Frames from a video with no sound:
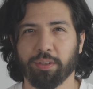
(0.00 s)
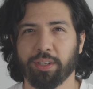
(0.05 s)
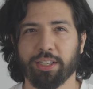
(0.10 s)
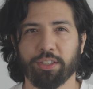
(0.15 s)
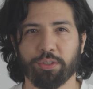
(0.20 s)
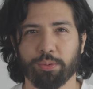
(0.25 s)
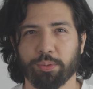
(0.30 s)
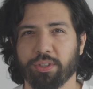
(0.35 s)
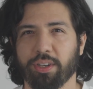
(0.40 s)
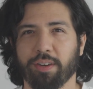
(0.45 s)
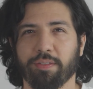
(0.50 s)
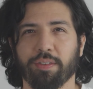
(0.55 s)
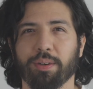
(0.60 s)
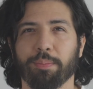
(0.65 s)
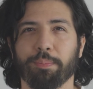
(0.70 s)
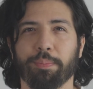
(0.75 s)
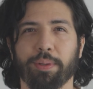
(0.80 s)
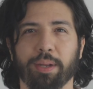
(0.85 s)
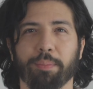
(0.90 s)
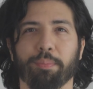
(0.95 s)
lights was never
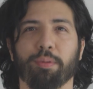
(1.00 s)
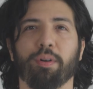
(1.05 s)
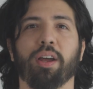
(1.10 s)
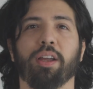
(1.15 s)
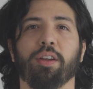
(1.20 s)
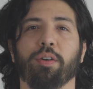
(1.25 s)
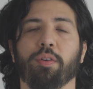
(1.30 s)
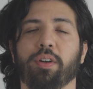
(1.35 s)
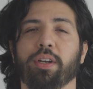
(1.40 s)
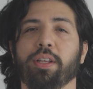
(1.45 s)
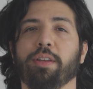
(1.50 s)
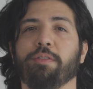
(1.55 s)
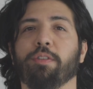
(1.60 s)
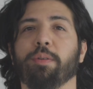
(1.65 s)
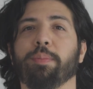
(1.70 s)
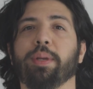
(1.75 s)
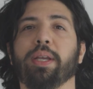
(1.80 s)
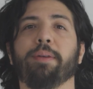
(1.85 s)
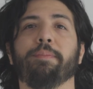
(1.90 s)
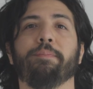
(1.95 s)
a big priority
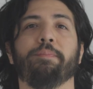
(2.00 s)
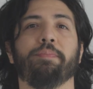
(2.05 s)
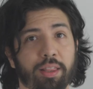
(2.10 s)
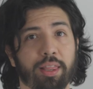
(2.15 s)
for me.